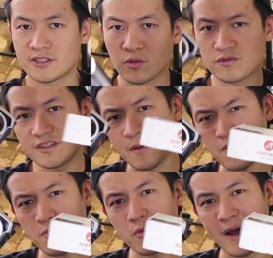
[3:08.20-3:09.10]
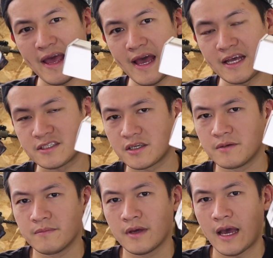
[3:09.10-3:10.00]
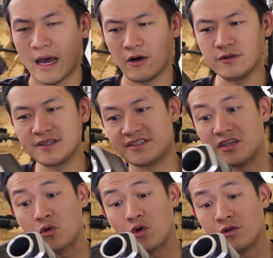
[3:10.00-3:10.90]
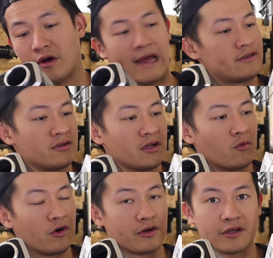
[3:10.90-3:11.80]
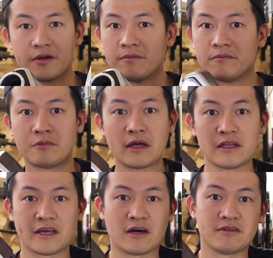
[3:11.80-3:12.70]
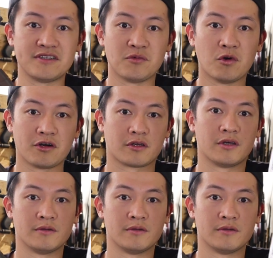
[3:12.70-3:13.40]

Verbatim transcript: So some people might ask, how does the Chrono actually work? Right, like how does it work?